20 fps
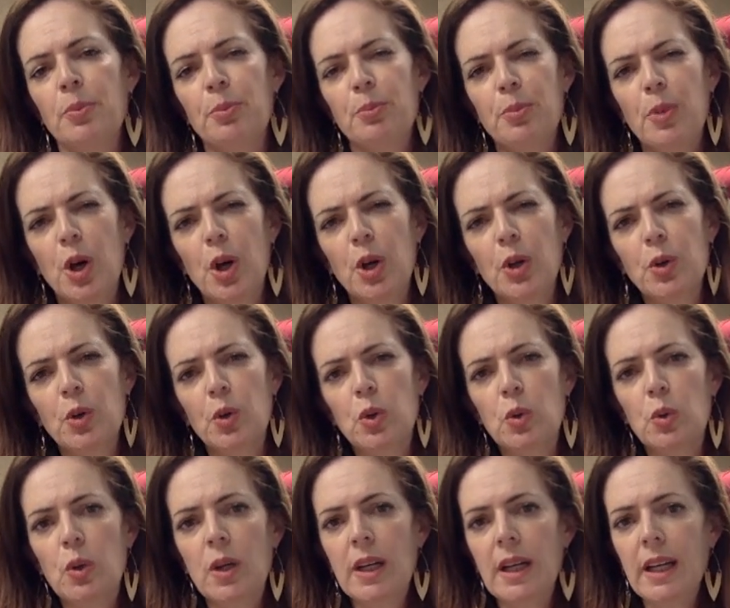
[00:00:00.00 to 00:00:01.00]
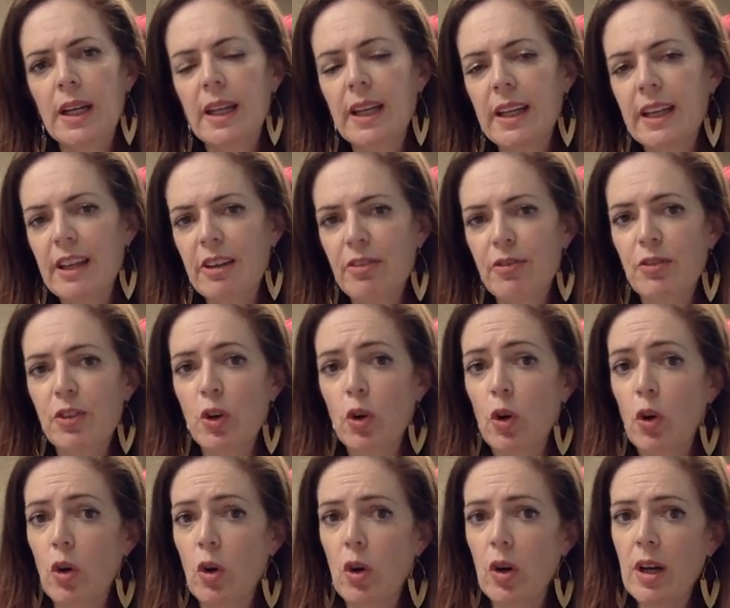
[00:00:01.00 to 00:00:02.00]
Modal, if
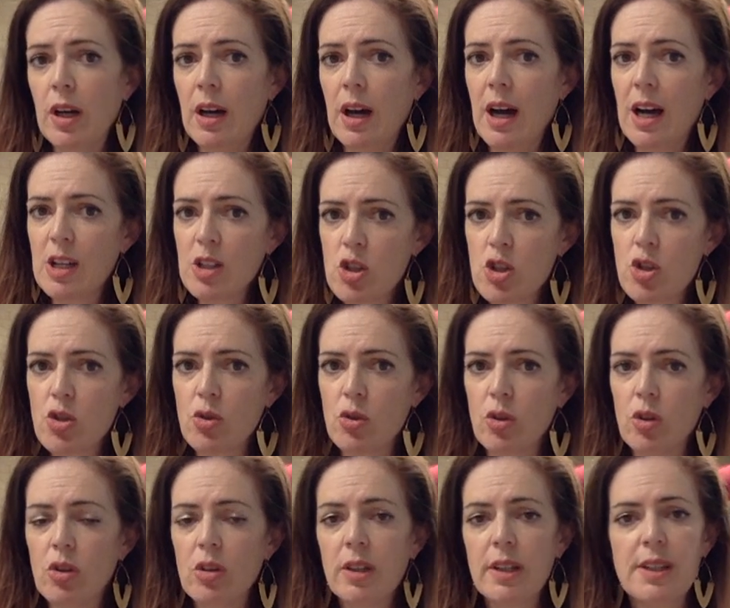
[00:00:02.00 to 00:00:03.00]
you're unsure,